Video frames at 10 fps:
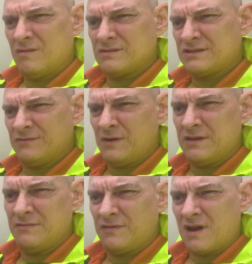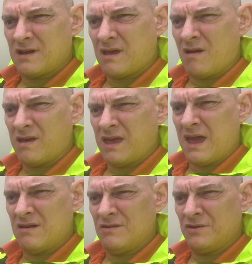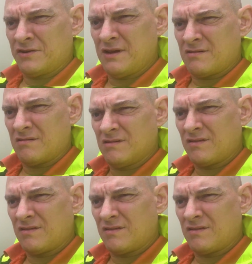Gonna see if we can find a cat under here.